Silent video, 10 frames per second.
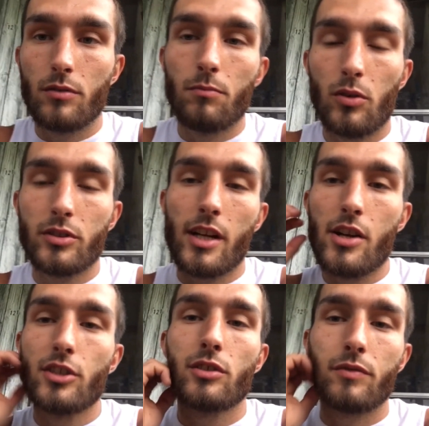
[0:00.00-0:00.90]
of the
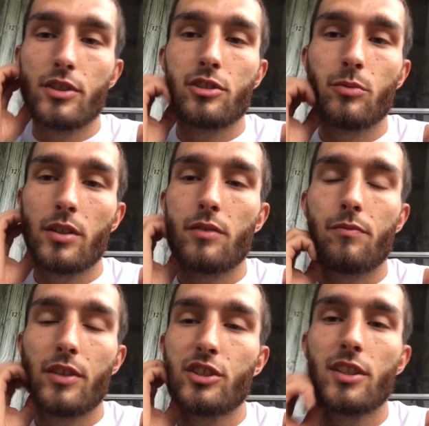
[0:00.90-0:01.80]
areas you're
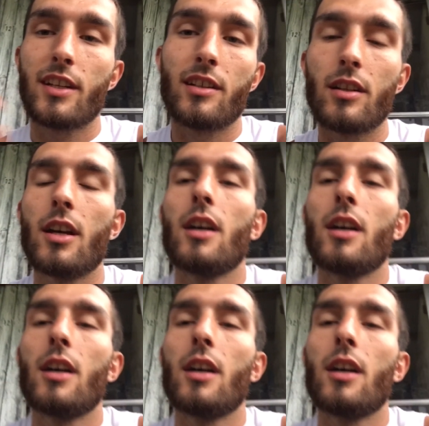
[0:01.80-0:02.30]
fishing in.